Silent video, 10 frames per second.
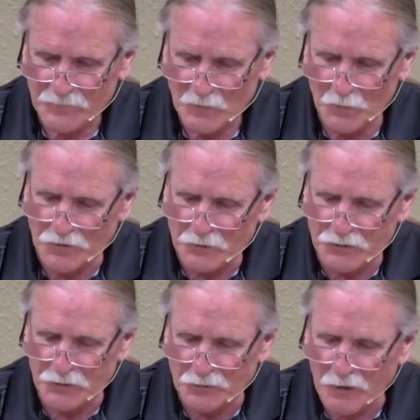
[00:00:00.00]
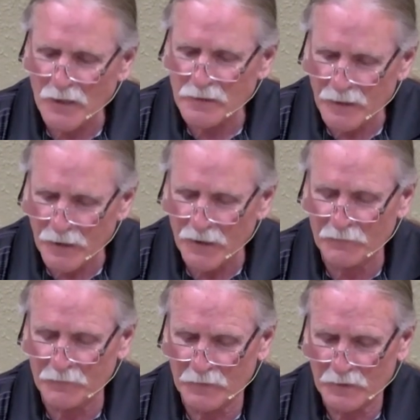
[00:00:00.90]
when you do not
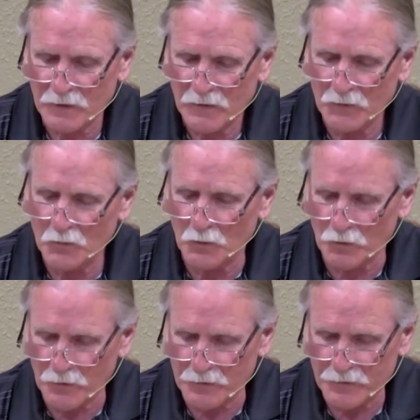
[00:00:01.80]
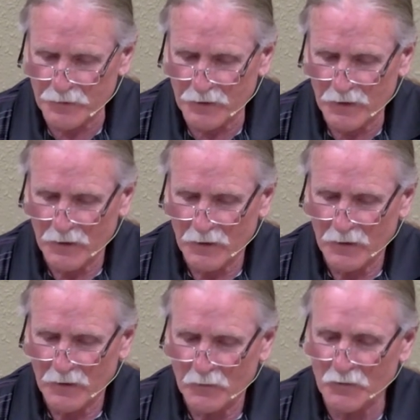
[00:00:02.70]
have the word,
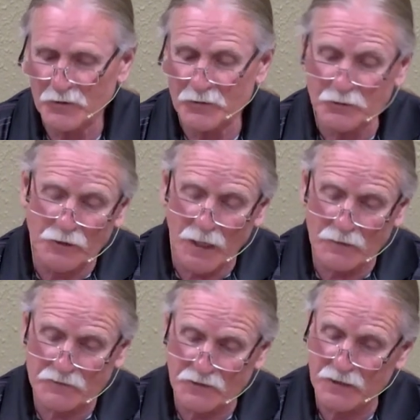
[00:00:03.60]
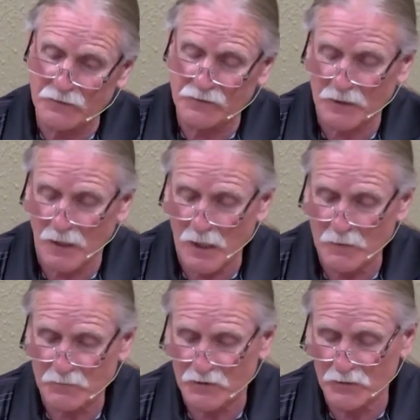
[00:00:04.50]
when you do not take the
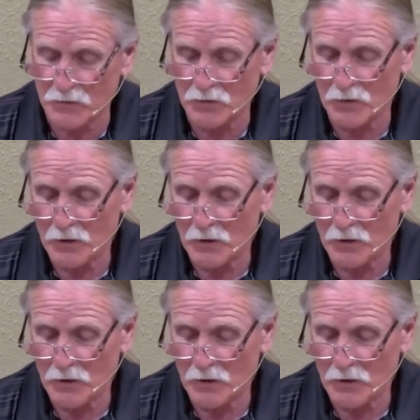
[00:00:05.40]
time to